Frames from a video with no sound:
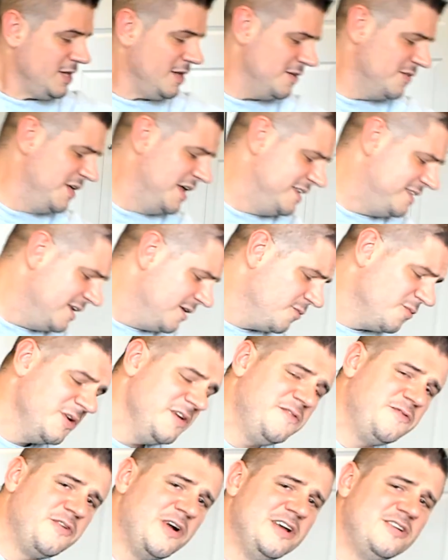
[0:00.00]
they did
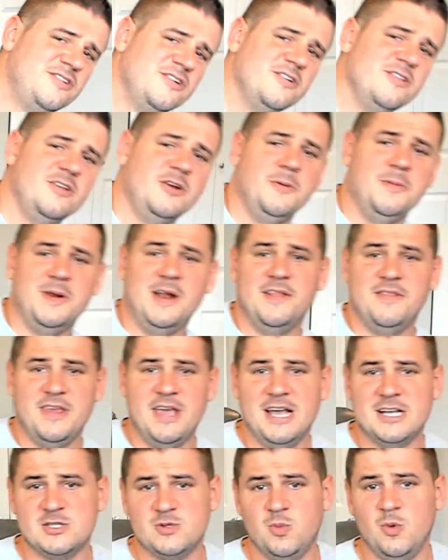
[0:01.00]
refresh it a little bit on the
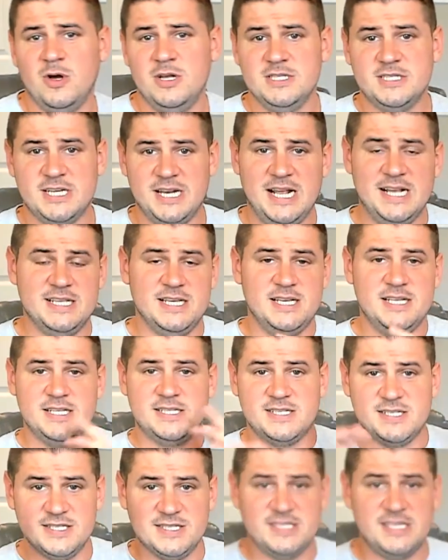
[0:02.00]
X1s, and
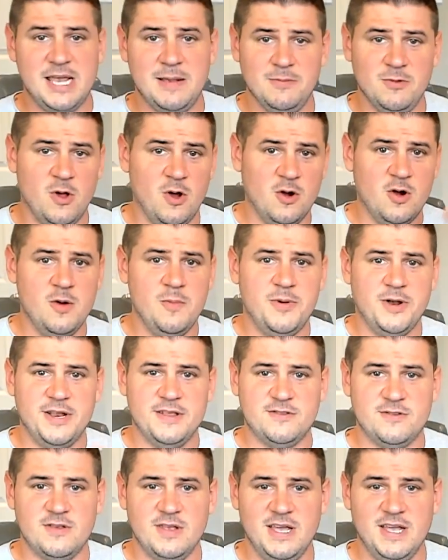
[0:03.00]
it's the same logo, but
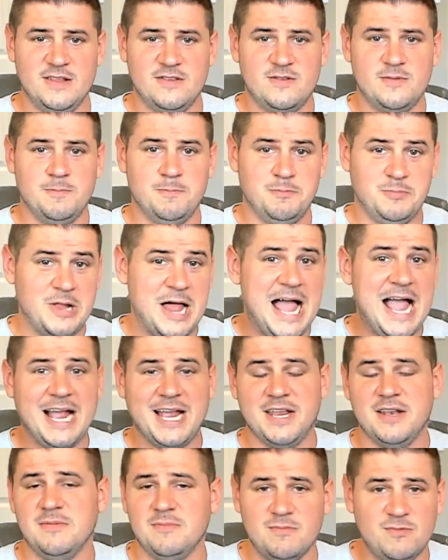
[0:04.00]
it's
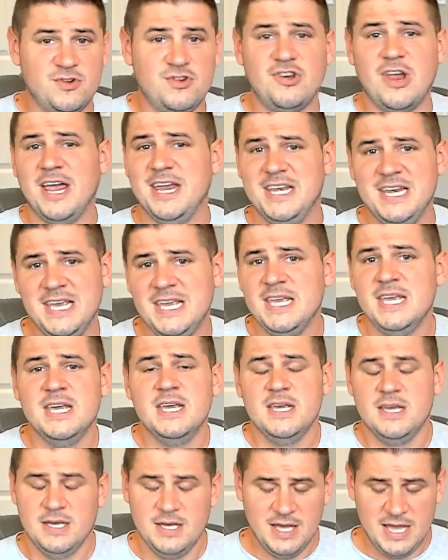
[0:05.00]
black and shiny,
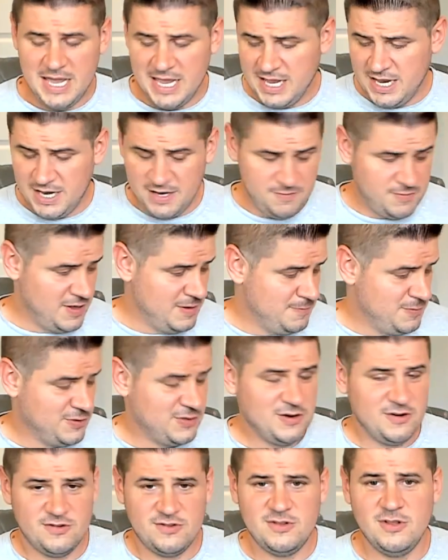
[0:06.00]
but
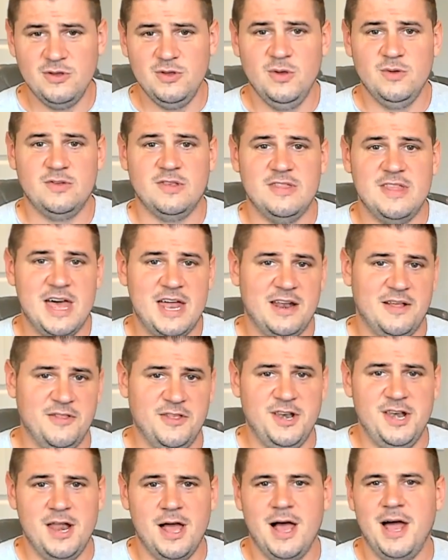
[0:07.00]
they're still using that on
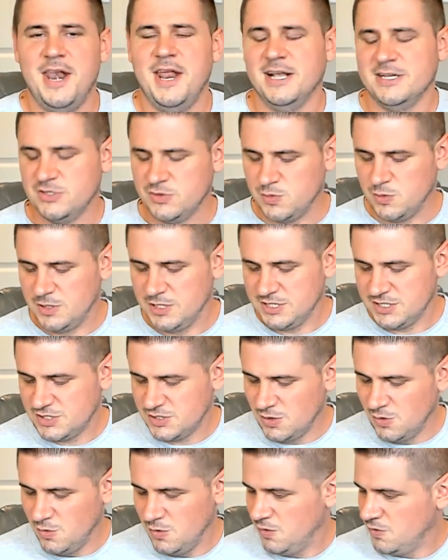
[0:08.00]
the non-X1s.
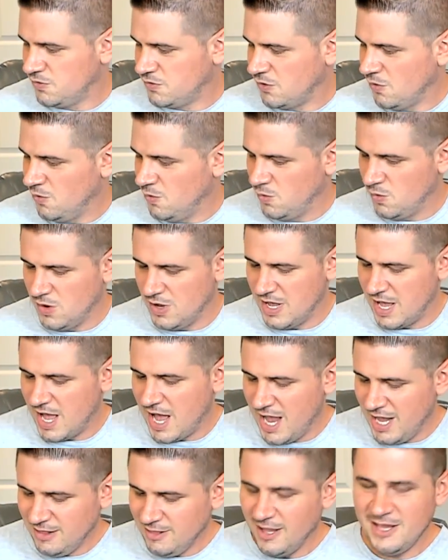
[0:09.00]
So
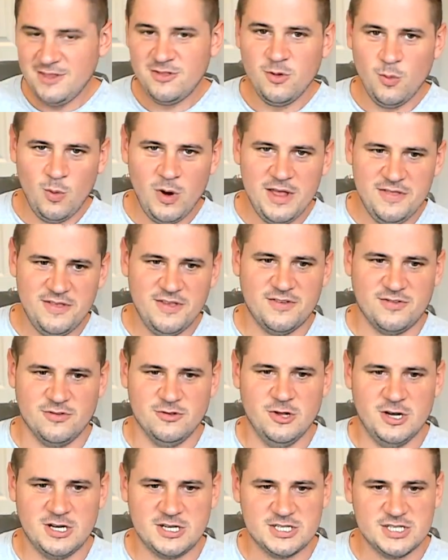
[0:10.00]
I like the way this
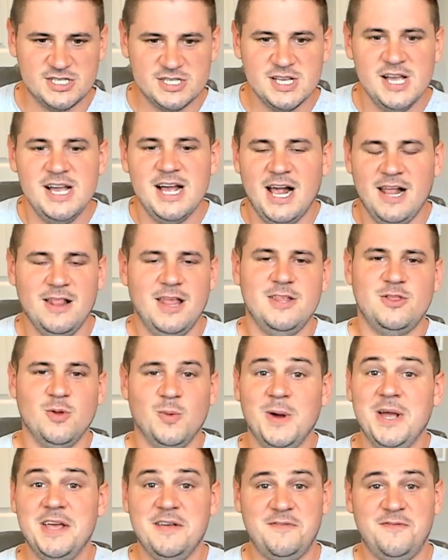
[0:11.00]
looks. I like the
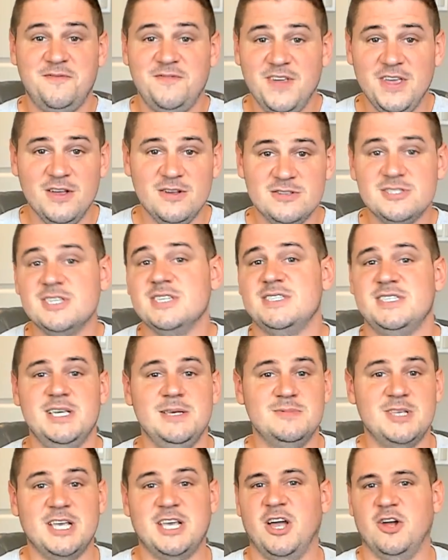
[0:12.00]
way it feels. It
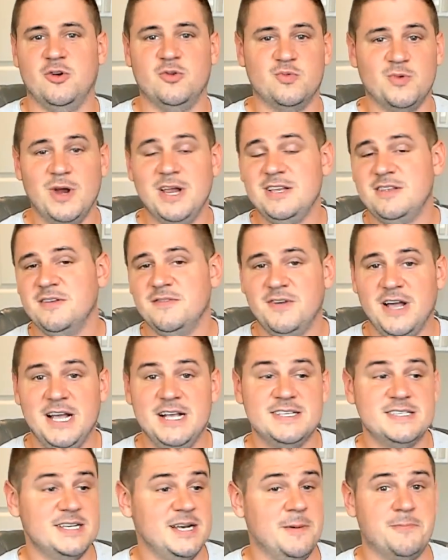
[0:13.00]
seems like a great
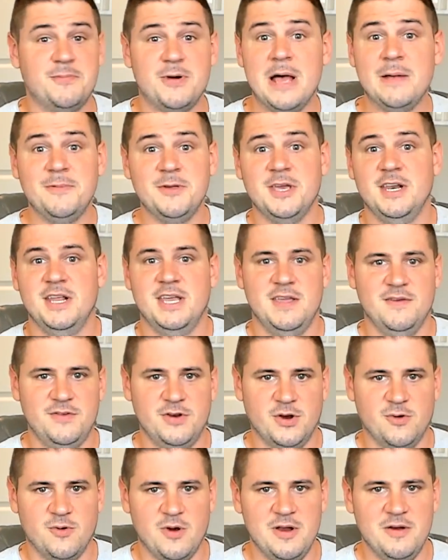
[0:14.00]
device, and I'm probably going to give it
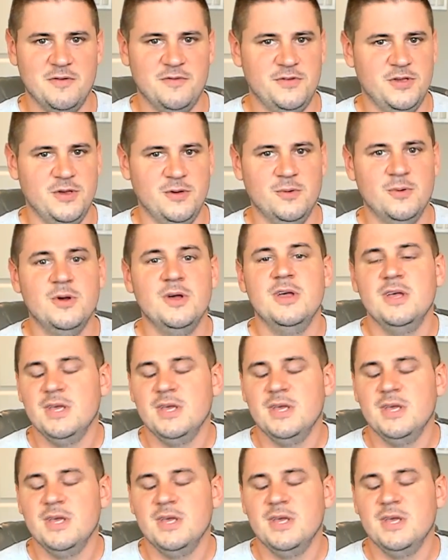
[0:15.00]
a great review.